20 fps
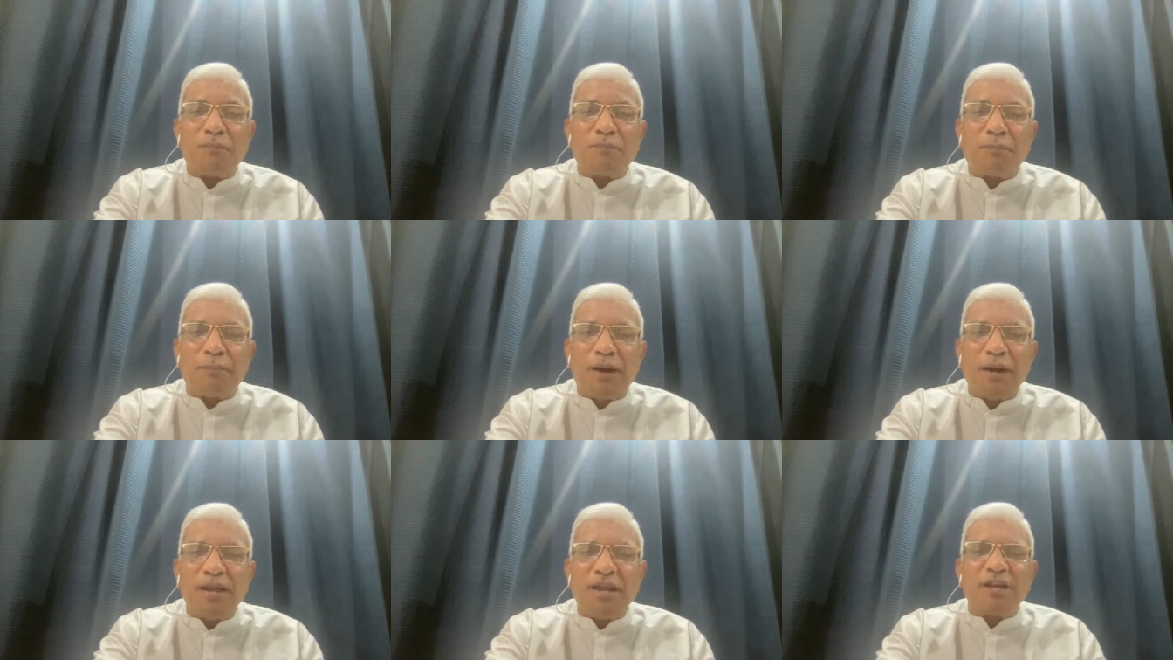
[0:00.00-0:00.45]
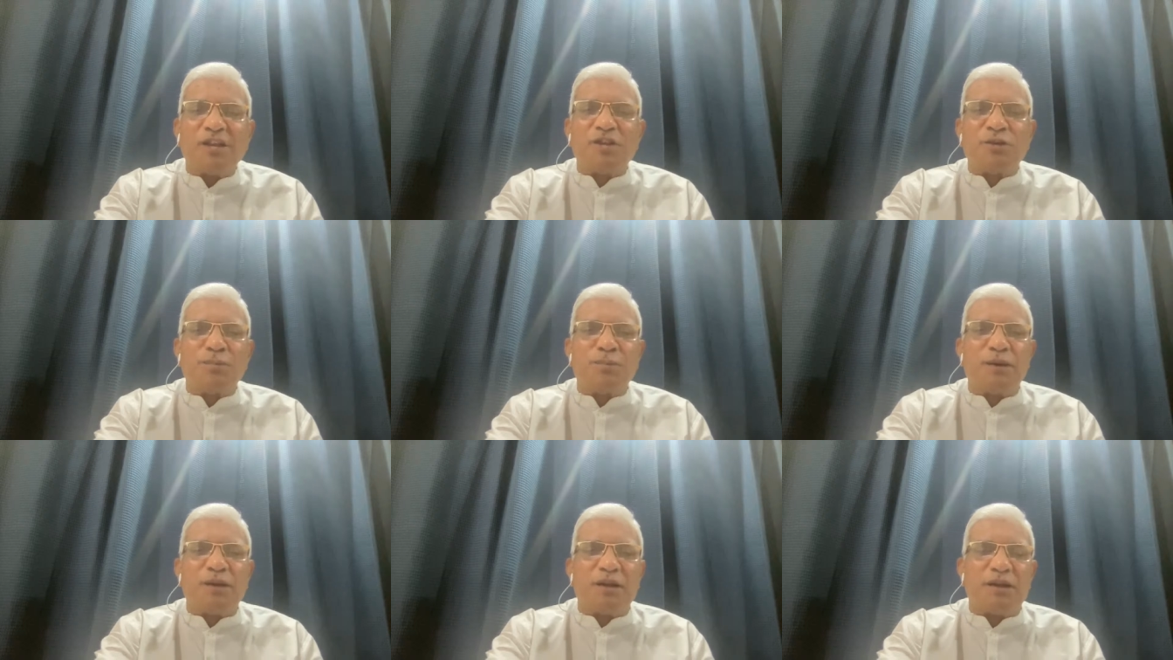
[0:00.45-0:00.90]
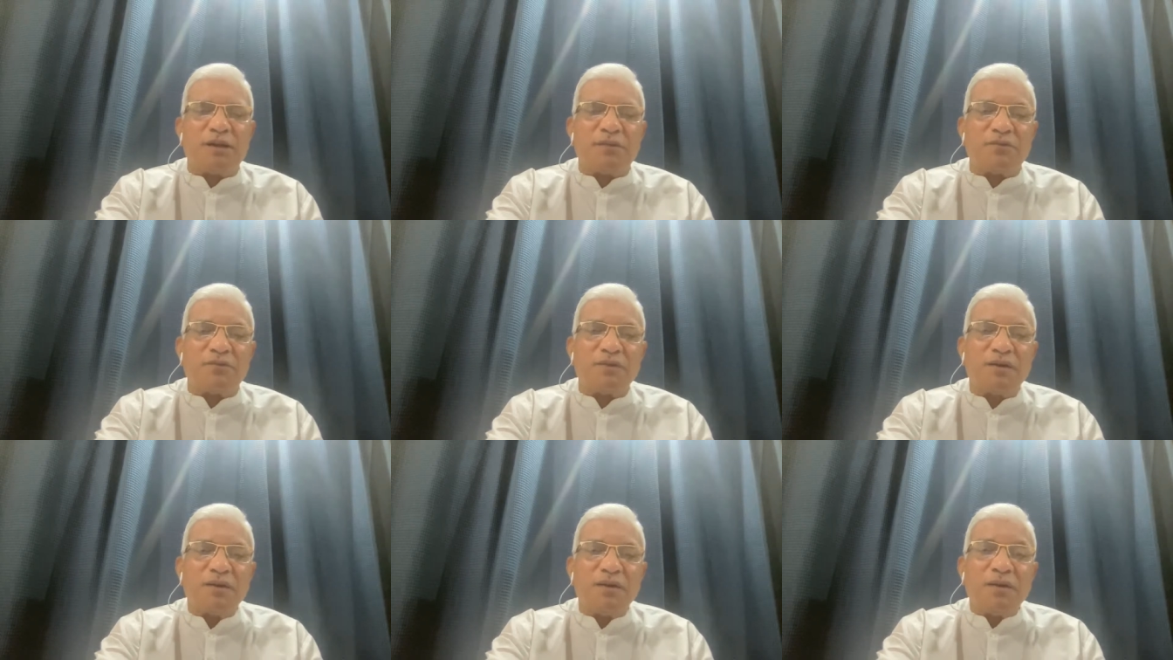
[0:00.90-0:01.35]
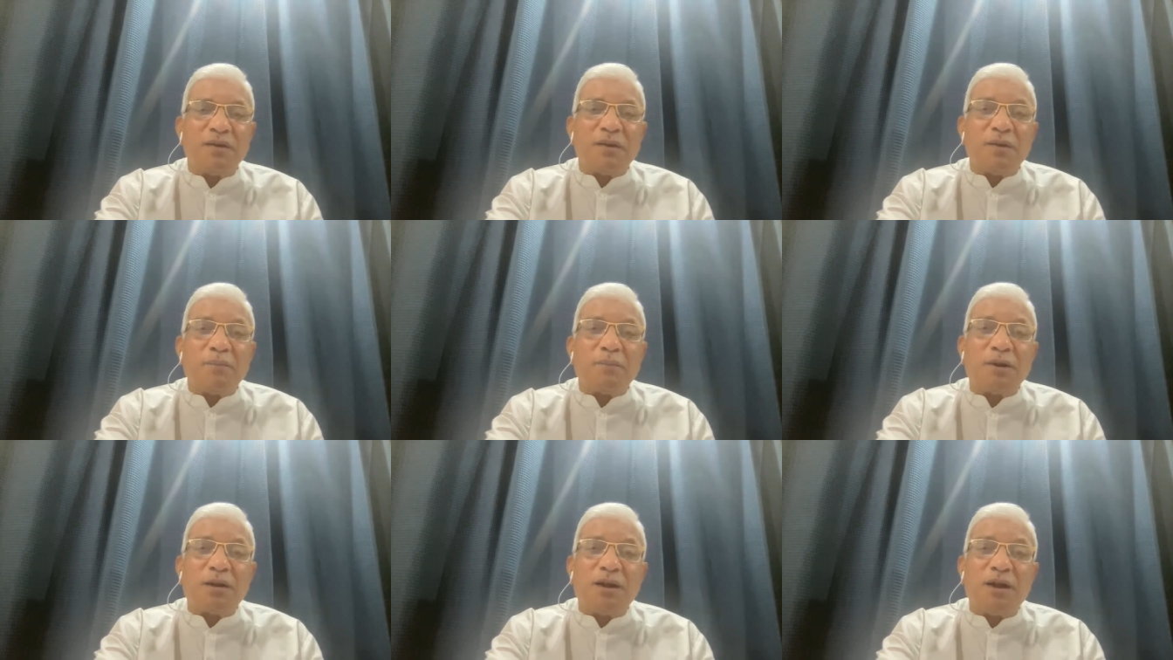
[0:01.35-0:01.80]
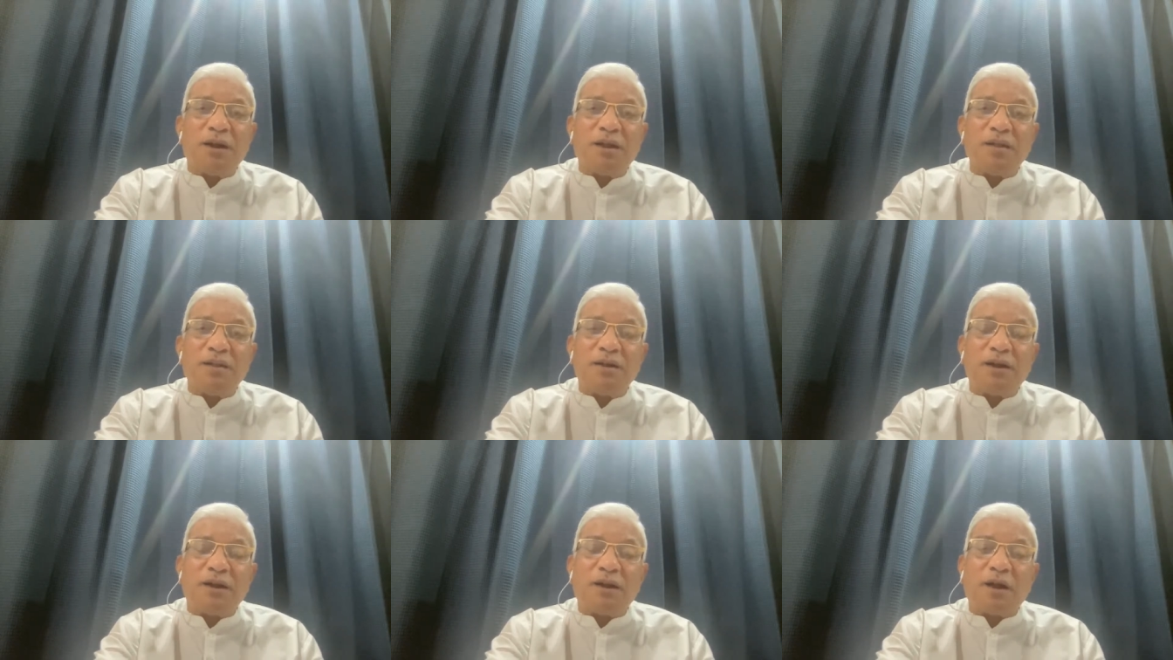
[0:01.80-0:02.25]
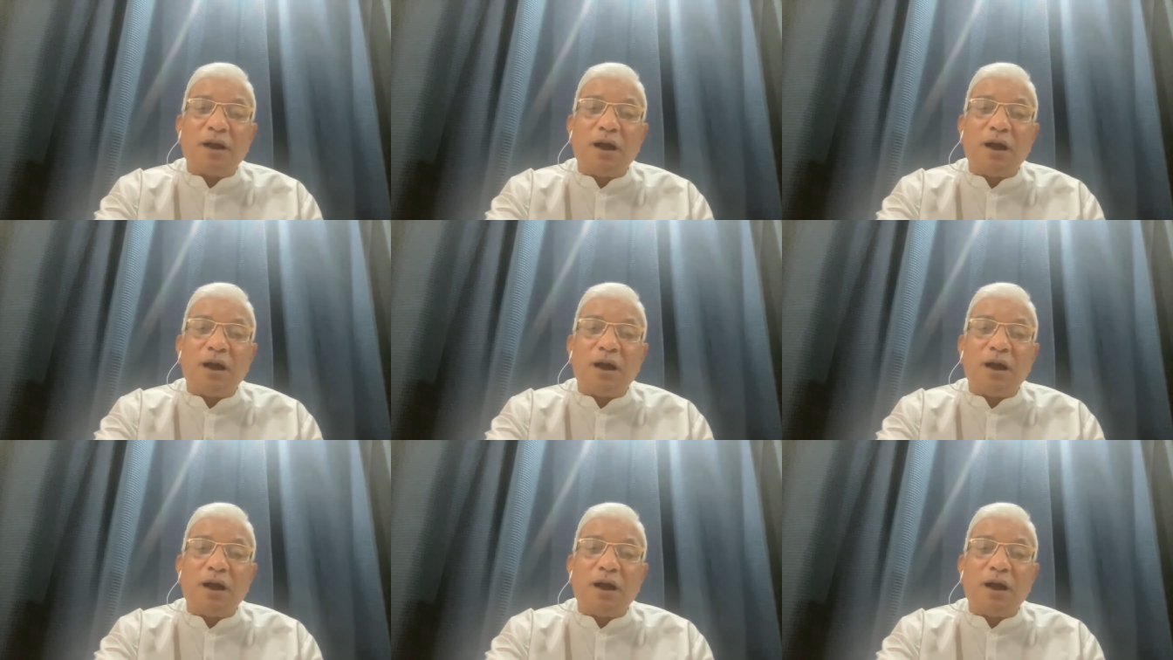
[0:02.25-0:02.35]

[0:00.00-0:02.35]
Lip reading: my experience. But like that,